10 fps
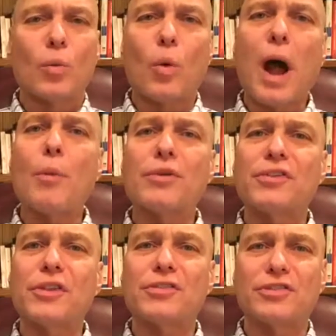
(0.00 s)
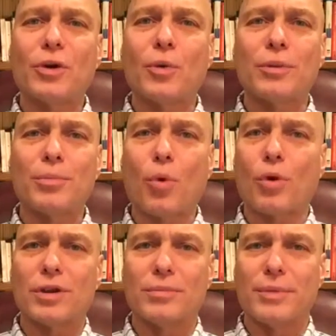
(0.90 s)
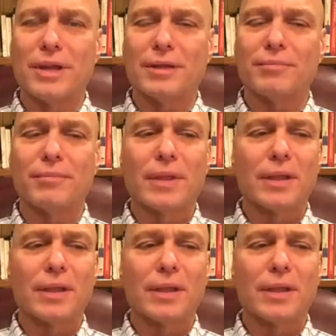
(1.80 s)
Why was this so important to me?